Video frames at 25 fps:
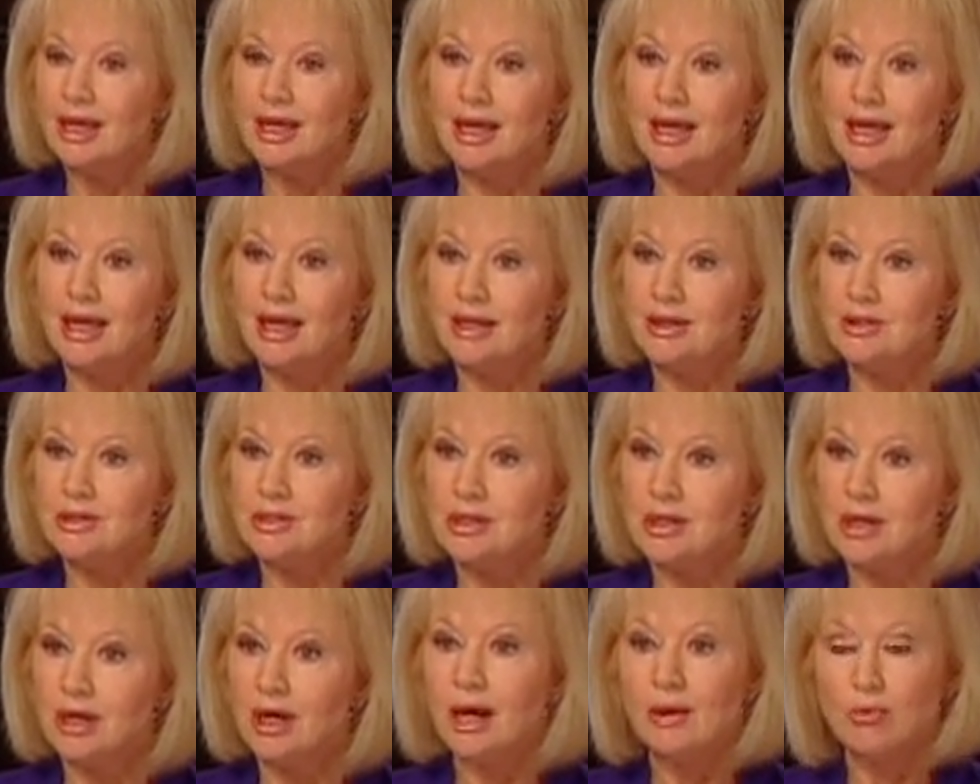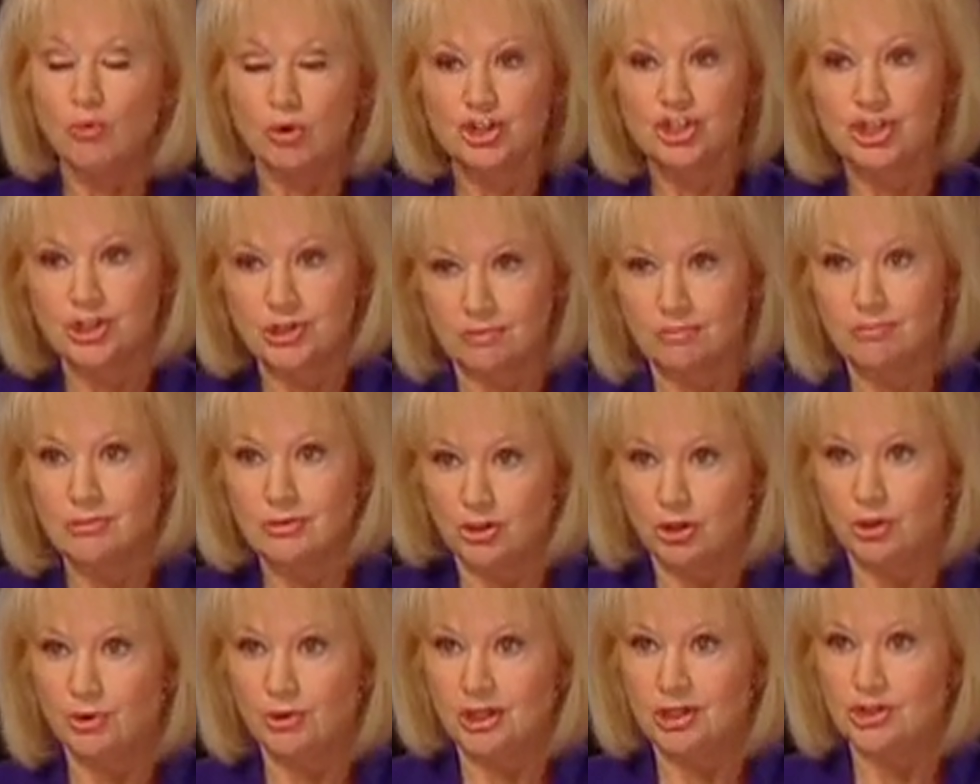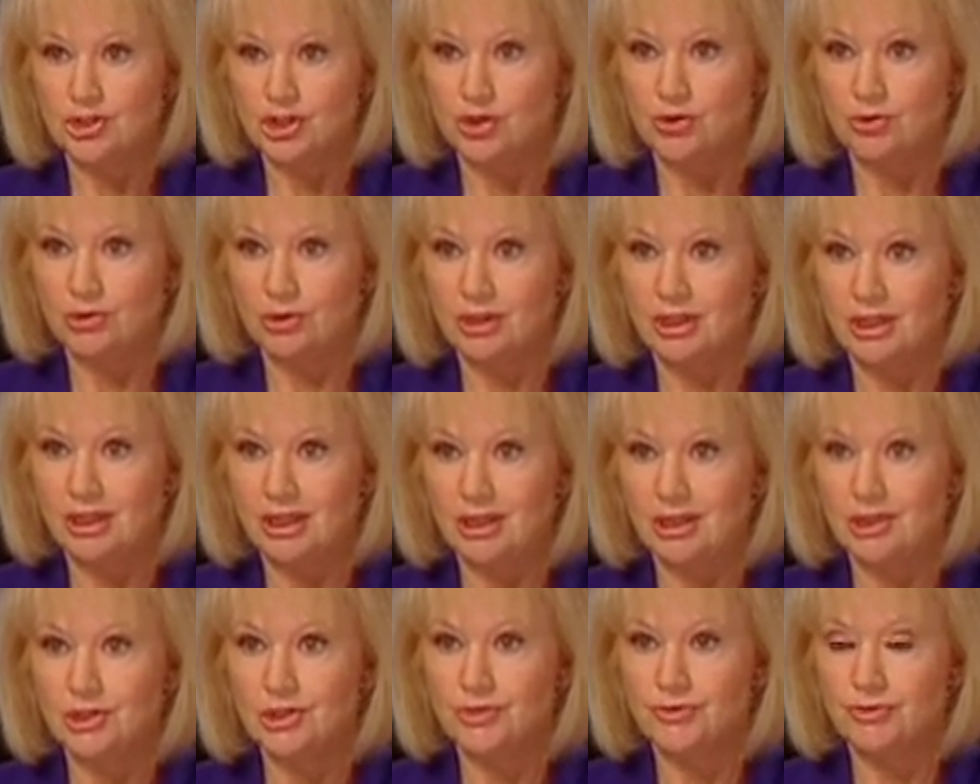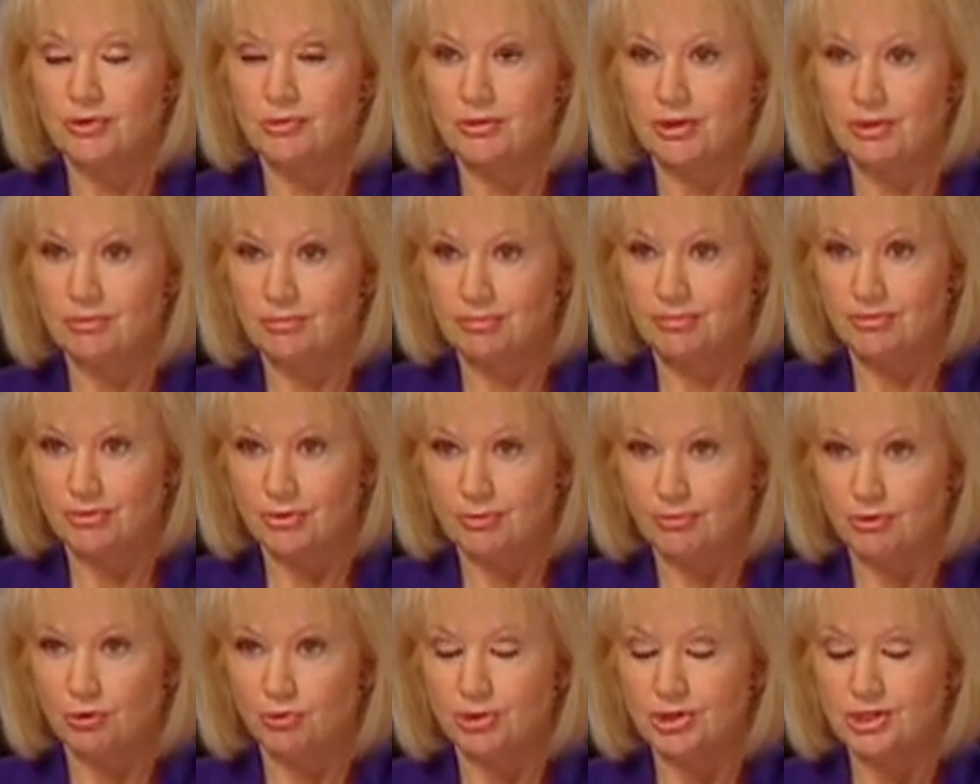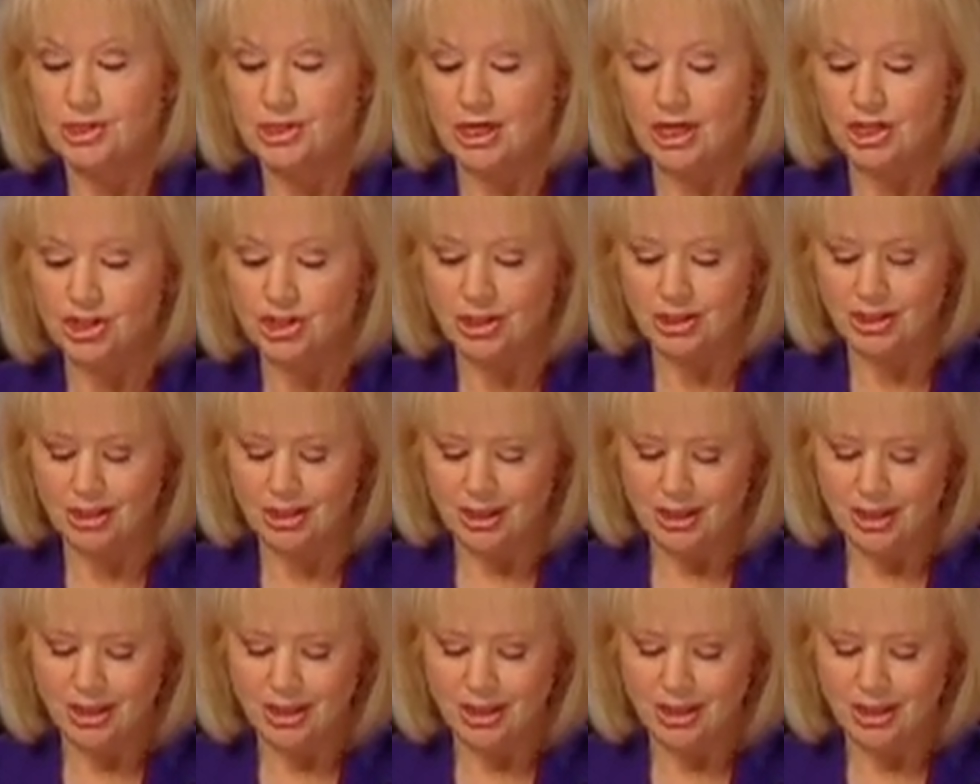And uh, which you know it certainly is from the from the recession